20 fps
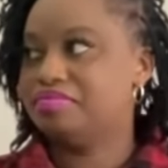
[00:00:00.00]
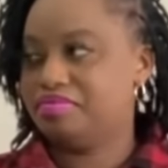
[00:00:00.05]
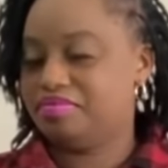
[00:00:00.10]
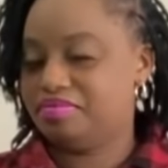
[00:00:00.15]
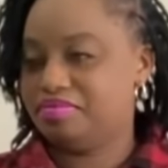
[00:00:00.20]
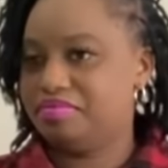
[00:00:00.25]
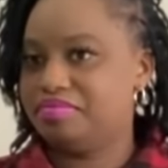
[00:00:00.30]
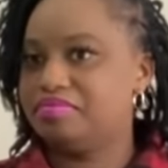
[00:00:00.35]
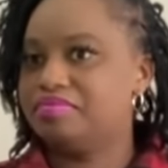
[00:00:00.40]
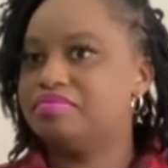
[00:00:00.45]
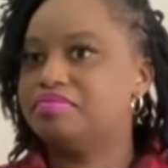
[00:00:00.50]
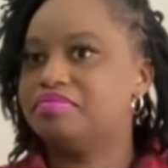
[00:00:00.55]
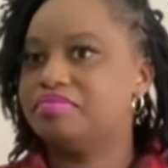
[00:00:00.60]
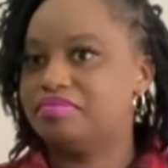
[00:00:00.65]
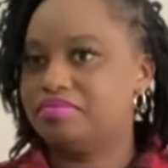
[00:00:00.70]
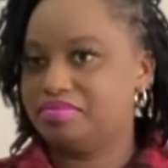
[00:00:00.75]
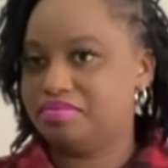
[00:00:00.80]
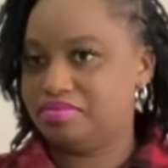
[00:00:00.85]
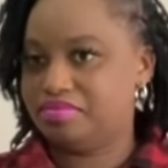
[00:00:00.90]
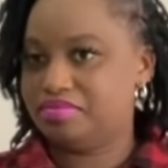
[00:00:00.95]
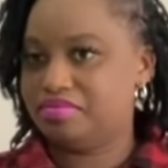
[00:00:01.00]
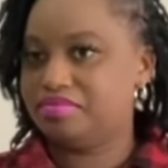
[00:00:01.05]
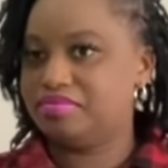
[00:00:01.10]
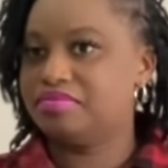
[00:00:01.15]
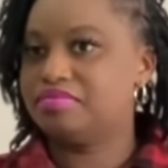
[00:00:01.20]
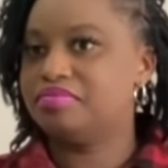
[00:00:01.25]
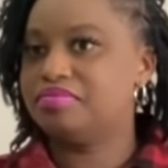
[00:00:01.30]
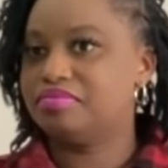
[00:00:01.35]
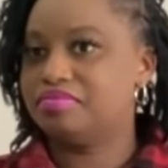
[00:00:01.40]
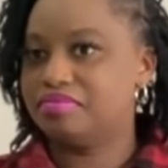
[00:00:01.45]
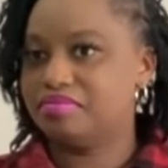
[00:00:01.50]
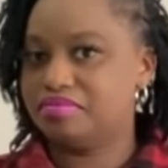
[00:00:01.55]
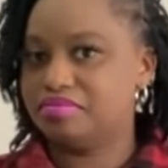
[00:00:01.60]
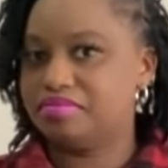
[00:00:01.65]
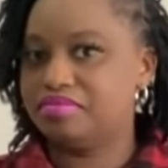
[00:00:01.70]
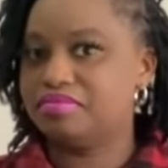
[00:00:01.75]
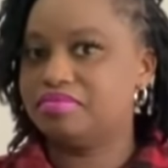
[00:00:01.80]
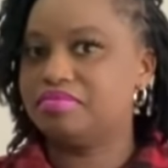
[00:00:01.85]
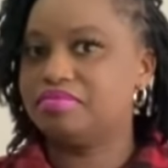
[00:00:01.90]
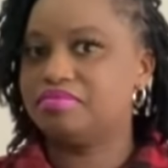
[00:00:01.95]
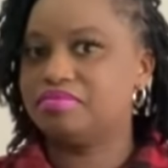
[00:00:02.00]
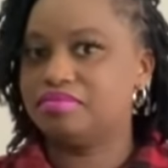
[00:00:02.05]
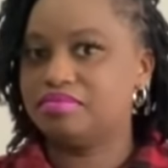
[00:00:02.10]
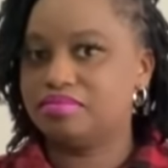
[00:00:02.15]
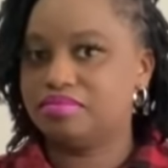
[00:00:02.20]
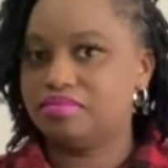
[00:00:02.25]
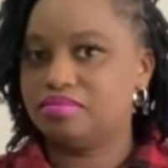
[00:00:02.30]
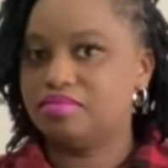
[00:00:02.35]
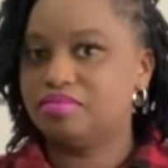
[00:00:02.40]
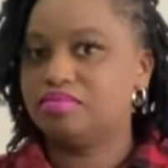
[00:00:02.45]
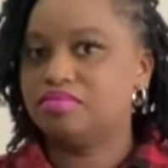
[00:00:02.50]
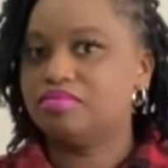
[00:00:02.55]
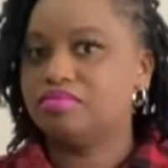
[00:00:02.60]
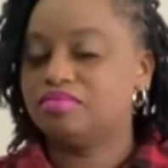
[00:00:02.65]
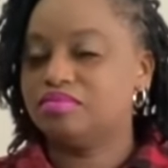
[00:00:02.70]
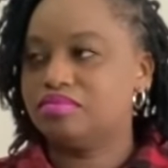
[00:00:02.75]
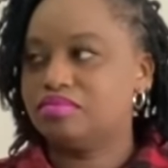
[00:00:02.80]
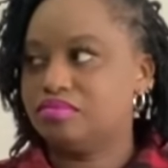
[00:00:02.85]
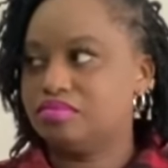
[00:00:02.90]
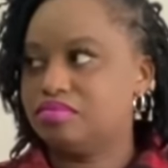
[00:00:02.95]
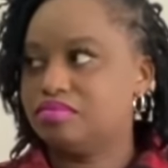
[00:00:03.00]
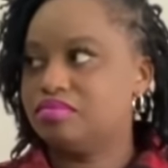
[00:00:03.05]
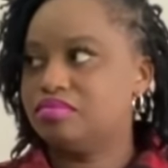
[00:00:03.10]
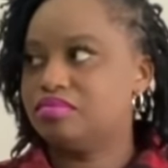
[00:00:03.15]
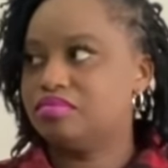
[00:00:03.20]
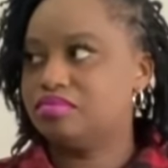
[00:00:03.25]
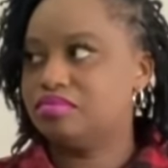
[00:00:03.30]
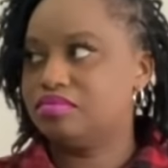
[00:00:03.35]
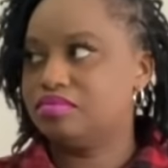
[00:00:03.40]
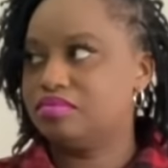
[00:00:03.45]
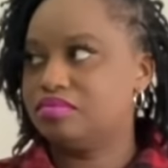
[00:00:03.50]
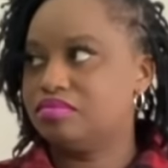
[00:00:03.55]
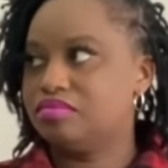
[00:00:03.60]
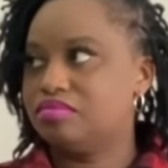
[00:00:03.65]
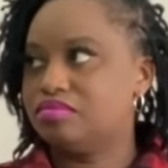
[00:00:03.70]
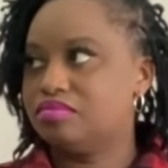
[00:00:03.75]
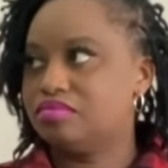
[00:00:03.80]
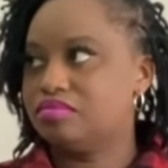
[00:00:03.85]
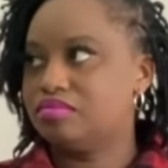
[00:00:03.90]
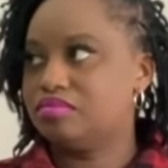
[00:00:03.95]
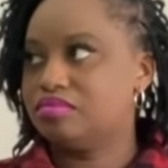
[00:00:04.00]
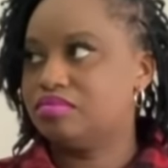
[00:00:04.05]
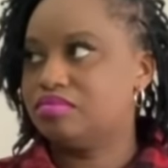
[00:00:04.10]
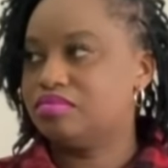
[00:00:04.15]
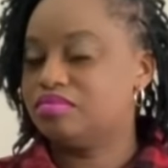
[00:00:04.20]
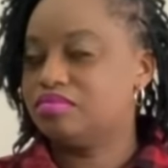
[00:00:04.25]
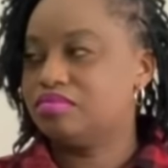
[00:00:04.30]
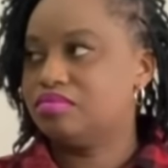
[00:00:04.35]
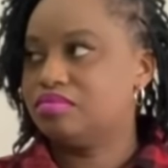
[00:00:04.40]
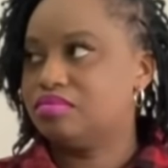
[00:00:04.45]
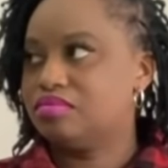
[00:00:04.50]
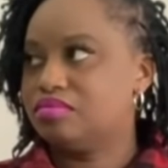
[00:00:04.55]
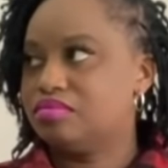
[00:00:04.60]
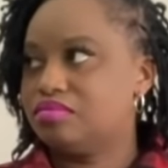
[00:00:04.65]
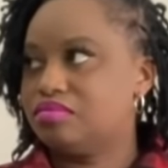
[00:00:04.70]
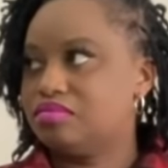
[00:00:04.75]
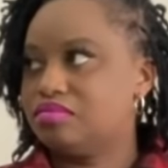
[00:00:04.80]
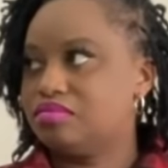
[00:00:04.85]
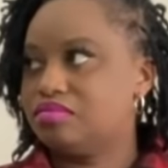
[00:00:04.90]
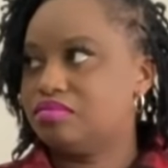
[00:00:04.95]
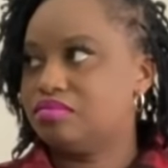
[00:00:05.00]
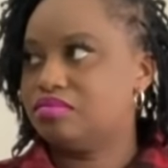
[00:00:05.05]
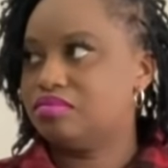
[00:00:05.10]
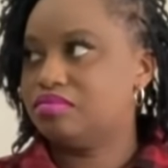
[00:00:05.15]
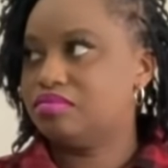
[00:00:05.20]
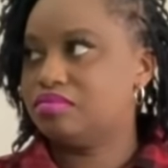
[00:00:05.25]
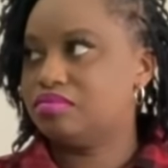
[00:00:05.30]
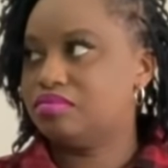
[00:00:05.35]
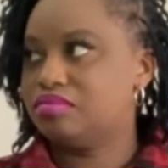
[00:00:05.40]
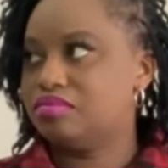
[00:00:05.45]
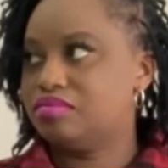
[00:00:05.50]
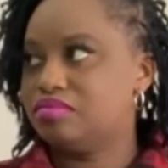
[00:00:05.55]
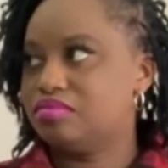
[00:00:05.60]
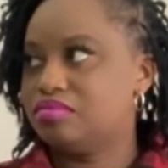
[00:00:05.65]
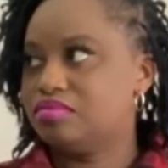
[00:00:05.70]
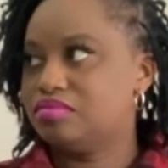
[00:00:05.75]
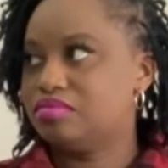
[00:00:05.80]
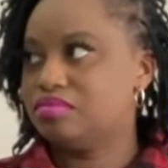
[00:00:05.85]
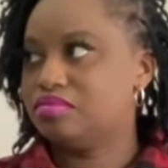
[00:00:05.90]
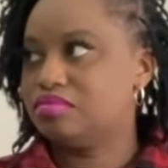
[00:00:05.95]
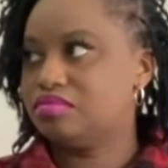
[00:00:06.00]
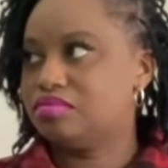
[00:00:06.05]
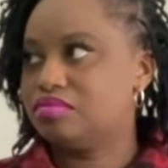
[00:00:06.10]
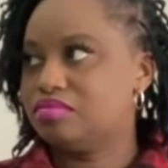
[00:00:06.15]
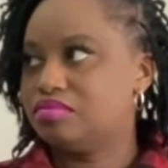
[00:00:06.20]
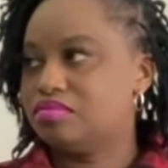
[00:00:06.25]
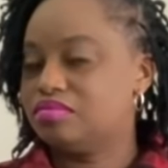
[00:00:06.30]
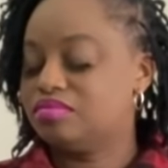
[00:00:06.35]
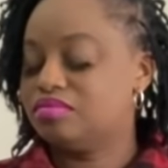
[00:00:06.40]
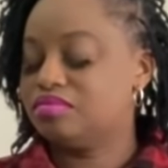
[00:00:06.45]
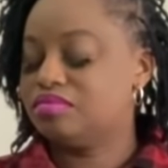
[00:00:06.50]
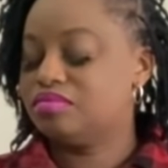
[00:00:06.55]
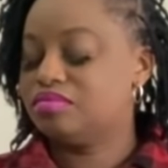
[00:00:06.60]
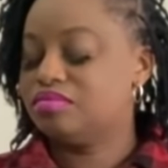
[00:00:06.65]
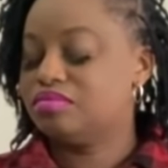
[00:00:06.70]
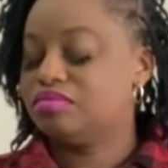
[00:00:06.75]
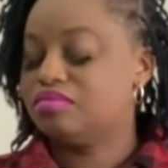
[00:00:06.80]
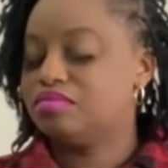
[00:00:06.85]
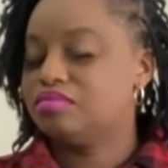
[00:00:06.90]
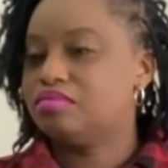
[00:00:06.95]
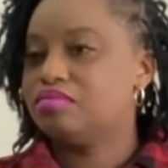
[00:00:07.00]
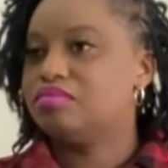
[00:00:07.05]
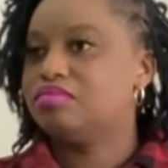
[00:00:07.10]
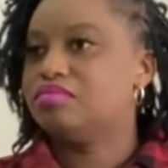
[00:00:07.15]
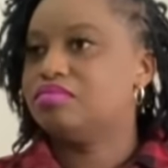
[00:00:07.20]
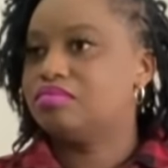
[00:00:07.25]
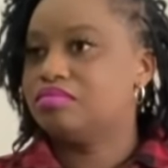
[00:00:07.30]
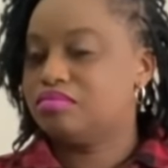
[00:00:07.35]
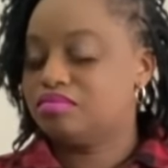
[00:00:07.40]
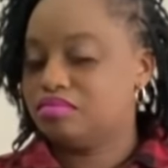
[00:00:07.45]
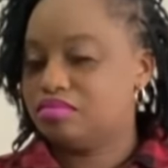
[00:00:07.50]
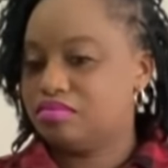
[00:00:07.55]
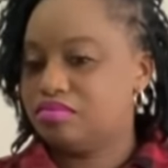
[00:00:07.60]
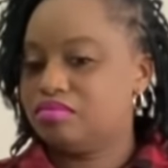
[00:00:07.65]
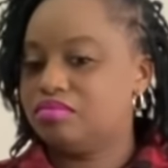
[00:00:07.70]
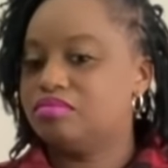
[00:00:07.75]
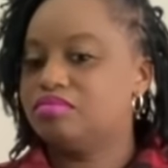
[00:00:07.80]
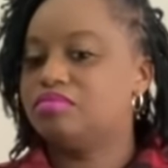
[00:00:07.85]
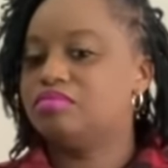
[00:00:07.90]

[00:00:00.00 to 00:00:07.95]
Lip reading: [no speech]